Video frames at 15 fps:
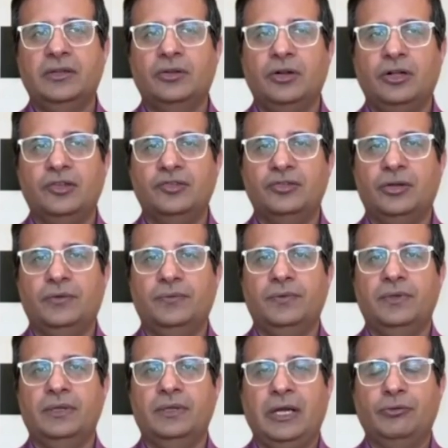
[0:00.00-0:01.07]
cost of
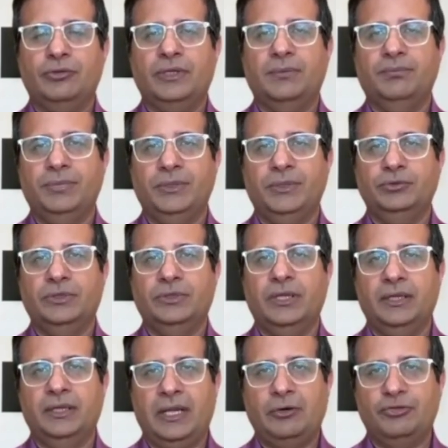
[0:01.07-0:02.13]
cloud compute
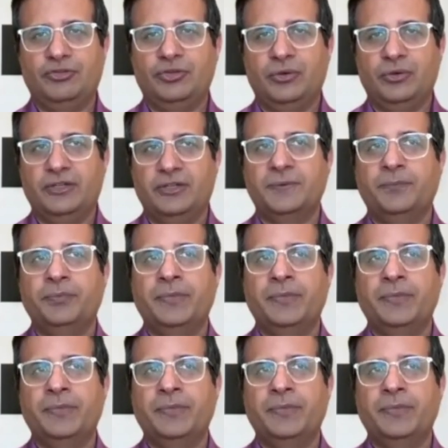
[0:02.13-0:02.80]
and cloud storage